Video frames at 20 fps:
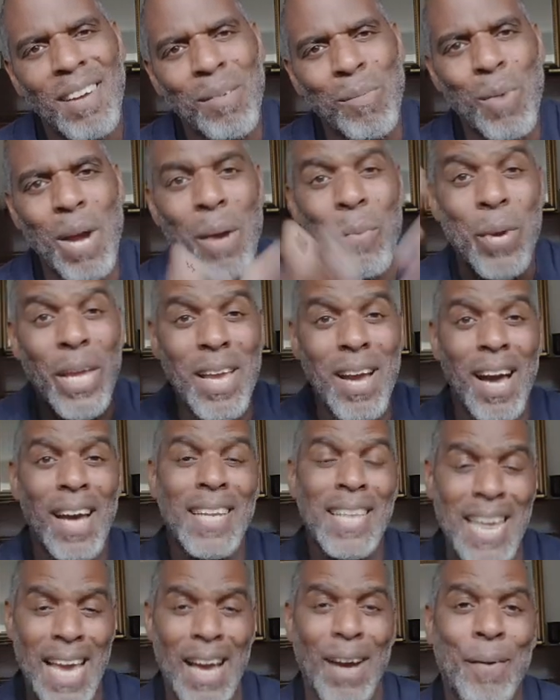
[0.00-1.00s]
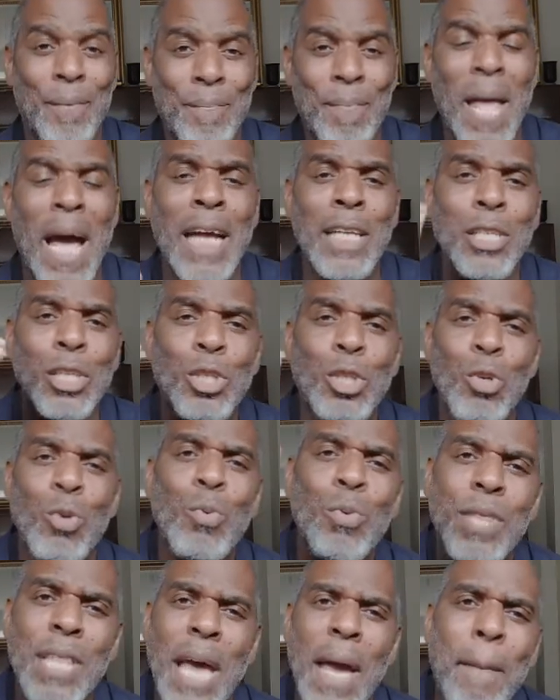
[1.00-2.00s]
where we are now and
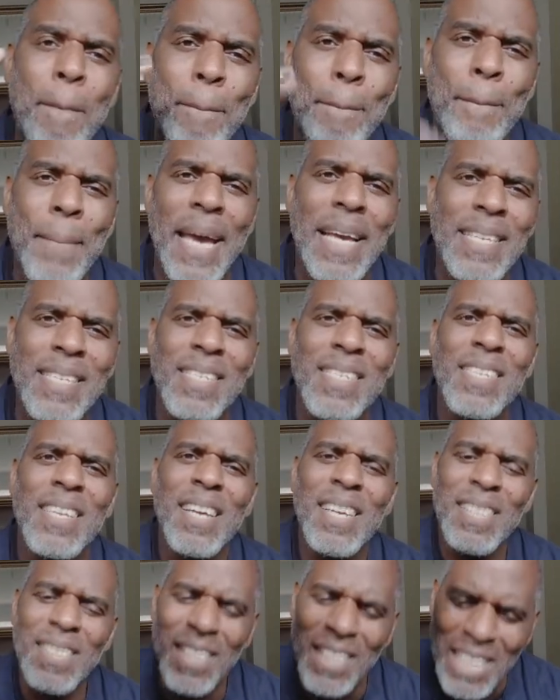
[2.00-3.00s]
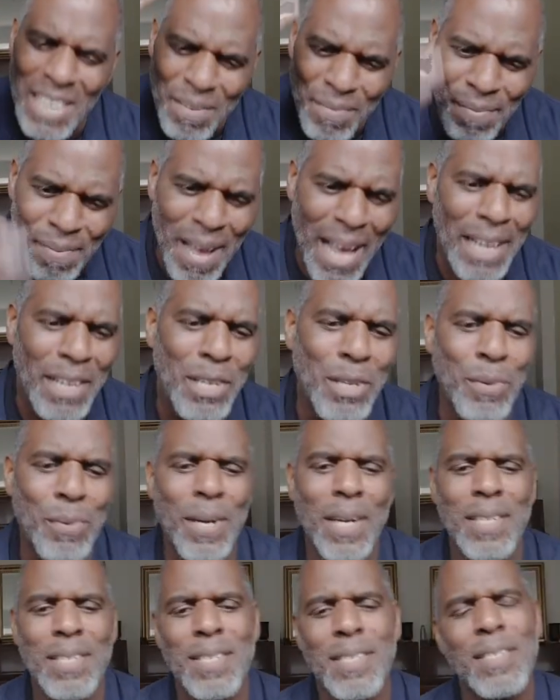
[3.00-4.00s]
do their best to devalue
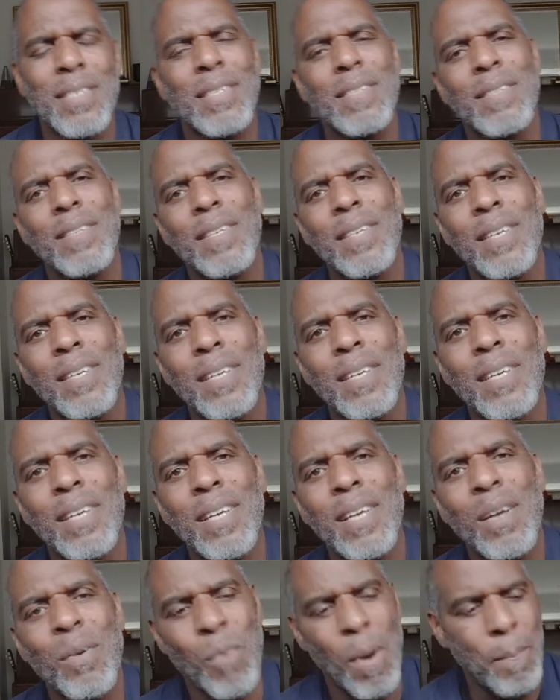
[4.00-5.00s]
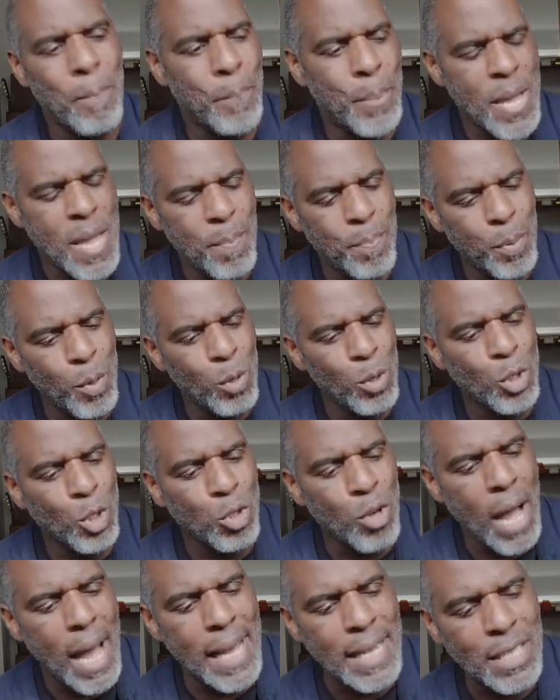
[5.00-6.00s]
us, when people
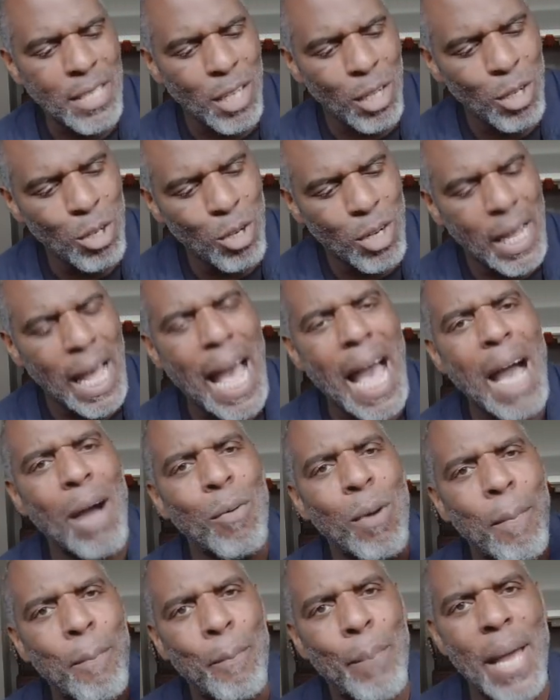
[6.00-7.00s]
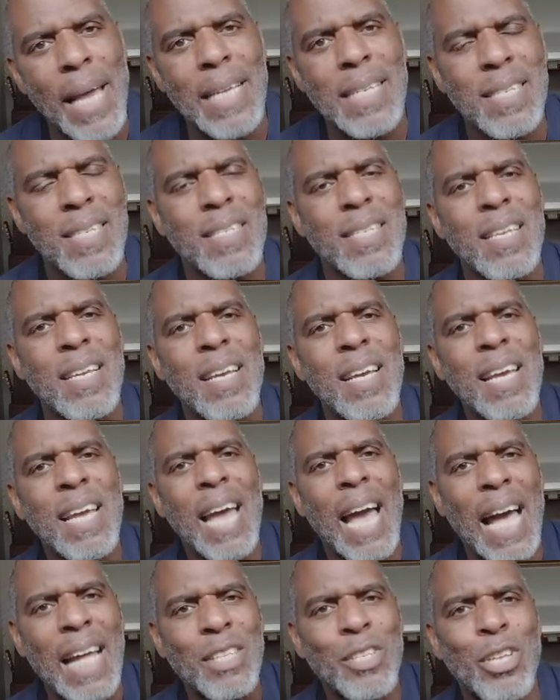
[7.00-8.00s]
try to look at our best
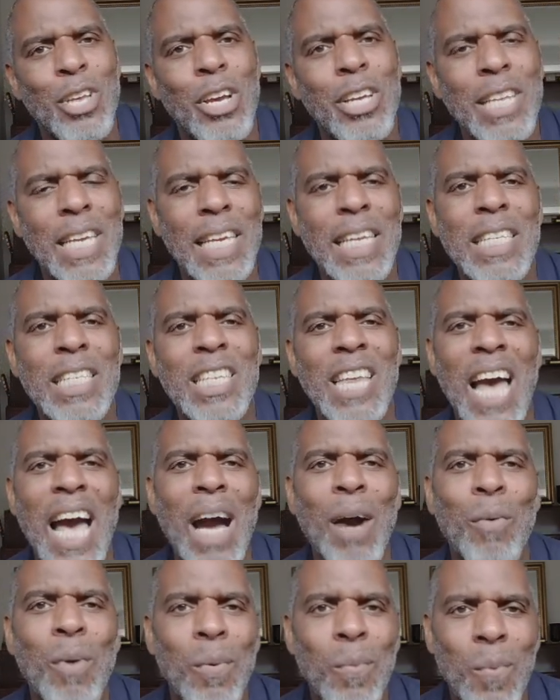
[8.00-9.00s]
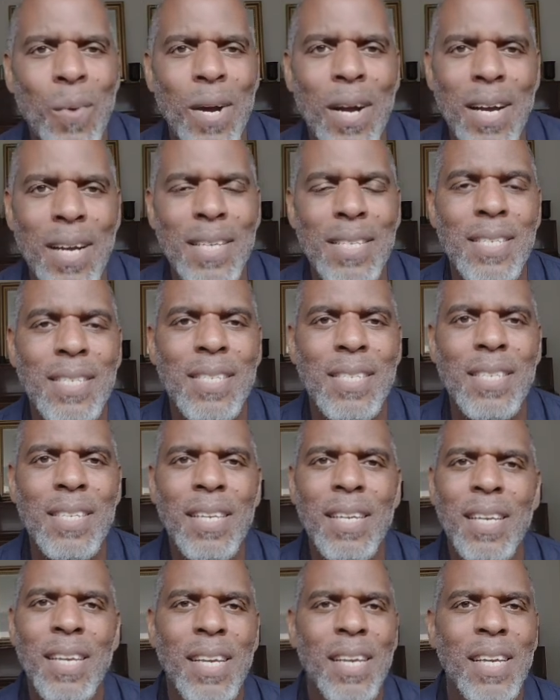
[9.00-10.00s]
and turn it into our worst,
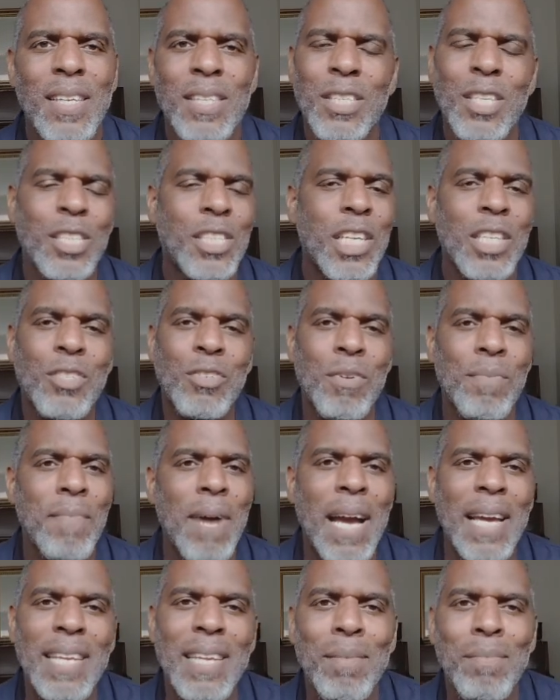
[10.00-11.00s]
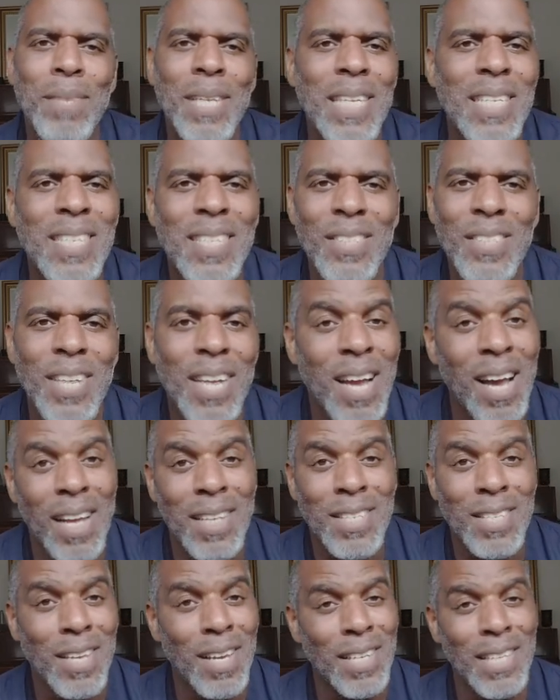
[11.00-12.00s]
you just remind them, listen, you
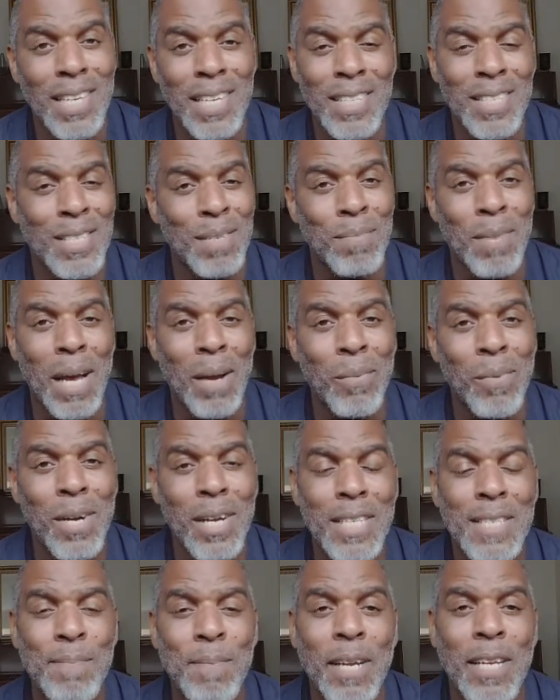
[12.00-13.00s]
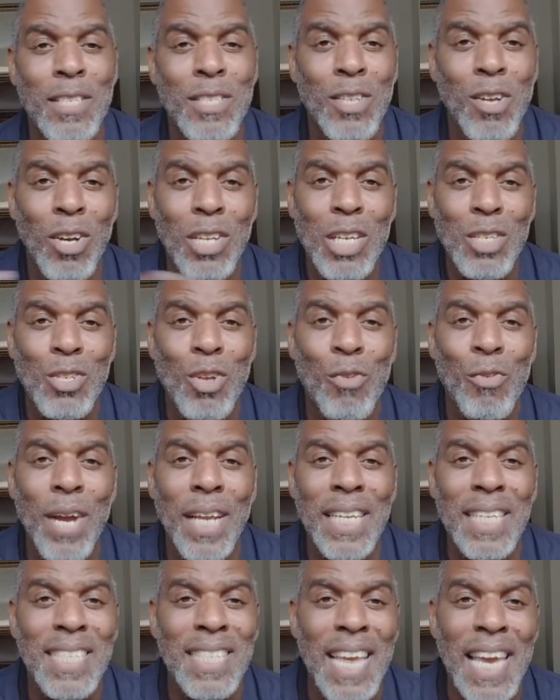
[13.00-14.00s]
can't turn it into my worst because God has
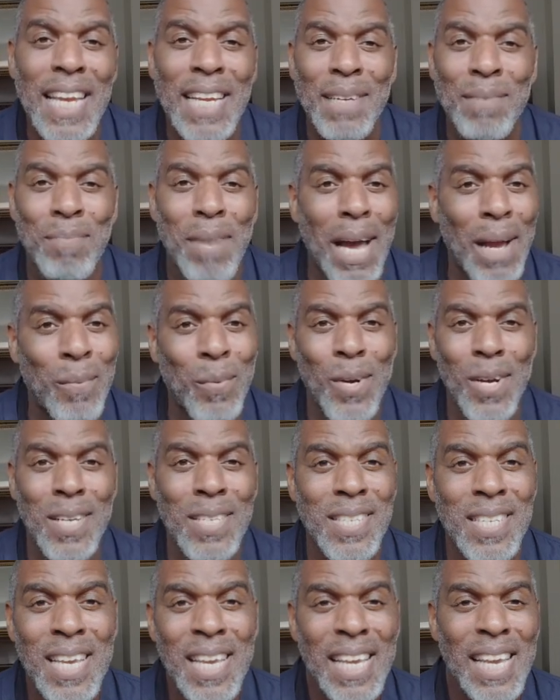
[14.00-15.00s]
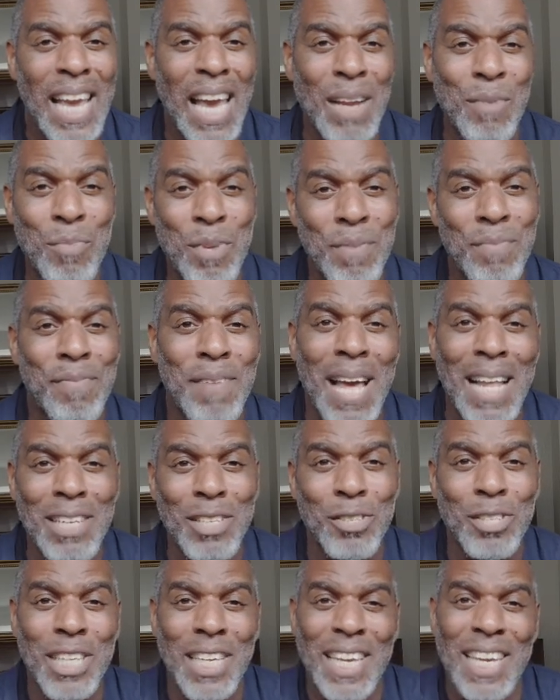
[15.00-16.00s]
already taken my worst and
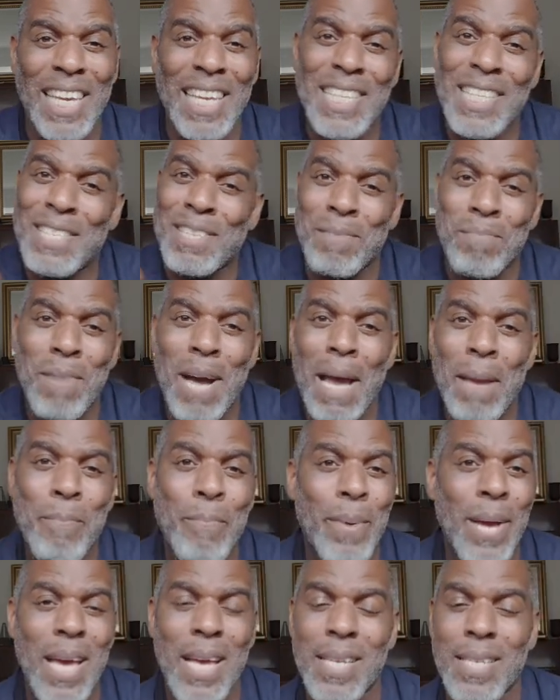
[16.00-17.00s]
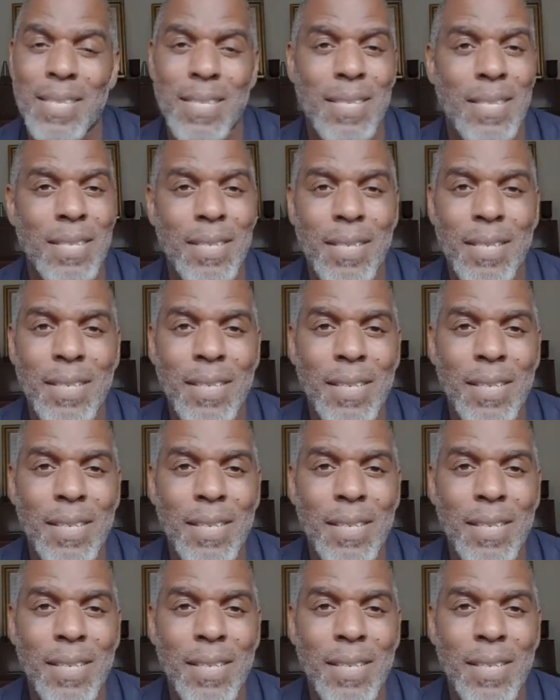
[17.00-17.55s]
revalued it into my best.